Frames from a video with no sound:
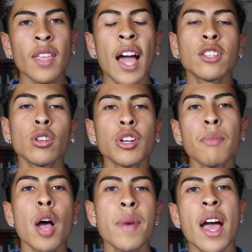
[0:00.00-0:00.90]
I told her,
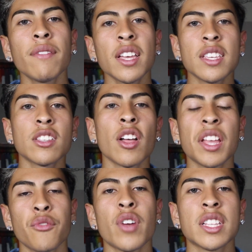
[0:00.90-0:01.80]
Mom, I have like these
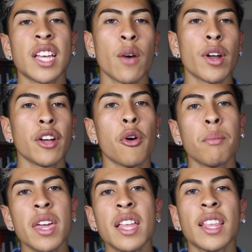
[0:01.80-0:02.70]
online friends that I want to go
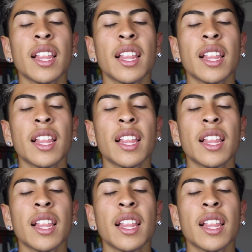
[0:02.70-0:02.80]
meet.